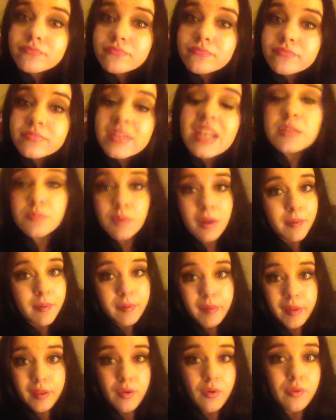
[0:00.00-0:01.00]
That's
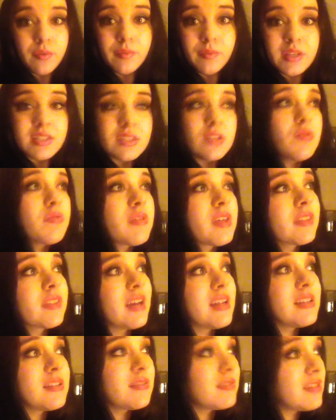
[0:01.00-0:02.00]
probably the only reason you think
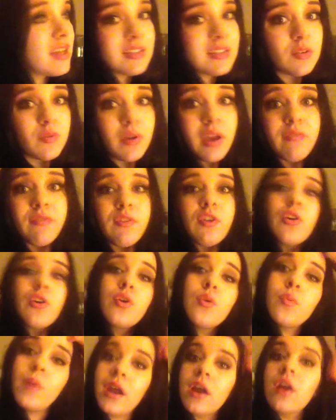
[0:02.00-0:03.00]
that's okay for her to
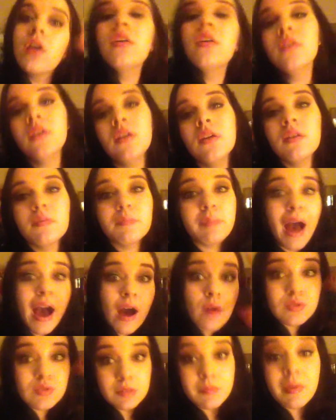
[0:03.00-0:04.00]
wear
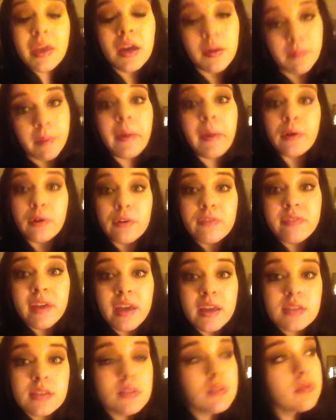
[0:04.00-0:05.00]
pounds of makeup on her
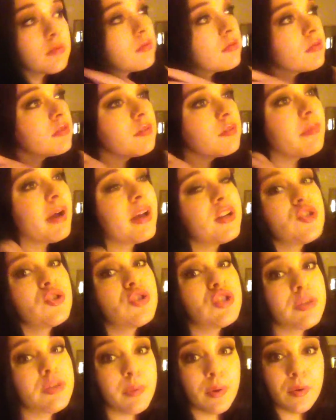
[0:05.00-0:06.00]
face. Mind you,
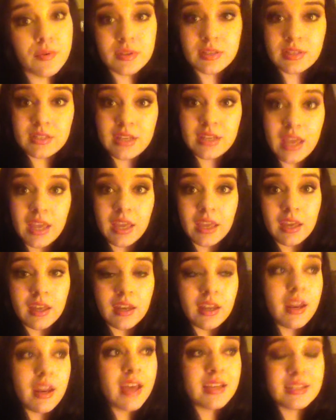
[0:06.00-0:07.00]
she poses naked
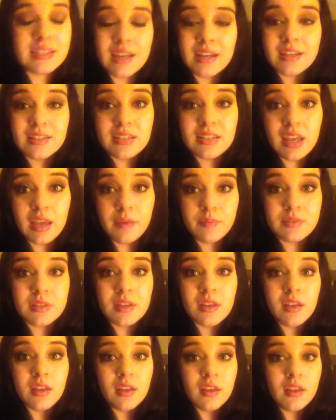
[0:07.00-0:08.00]
and has sex tapes,
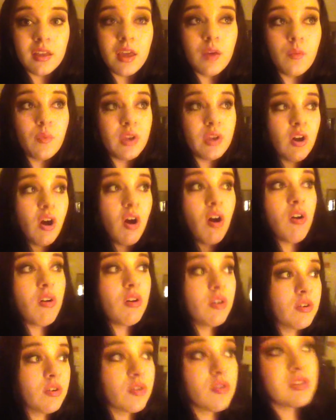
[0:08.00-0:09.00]
and we
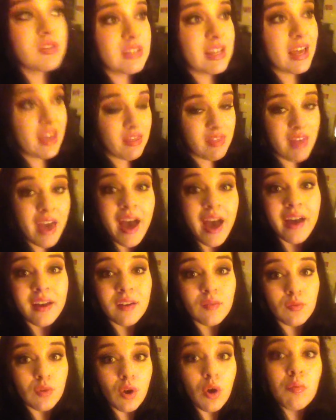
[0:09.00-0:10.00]
call girls like that
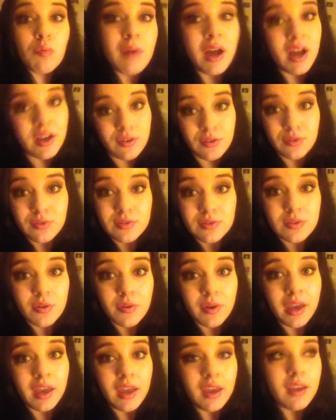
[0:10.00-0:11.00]
role models,
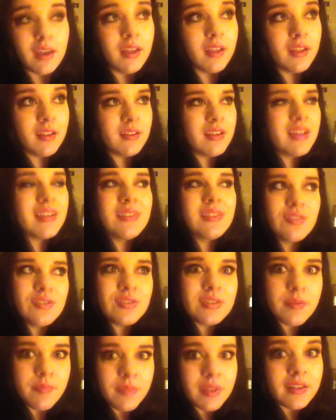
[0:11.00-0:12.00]
okay? There's
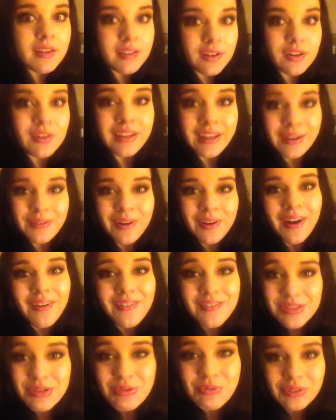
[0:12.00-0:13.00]
something literally wrong
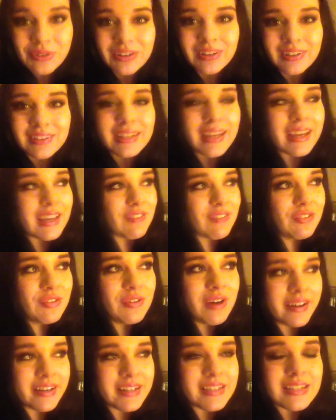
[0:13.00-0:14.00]
with the world. Like, if you
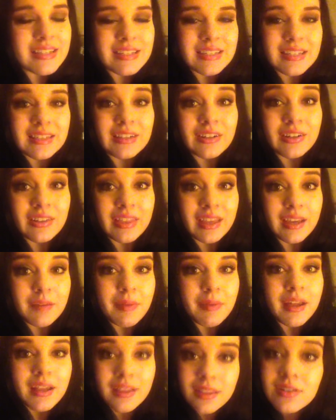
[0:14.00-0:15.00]
honestly sit there and think
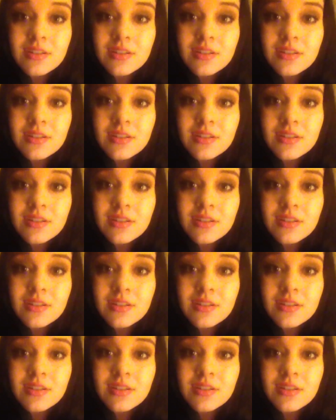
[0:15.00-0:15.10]
about it, there's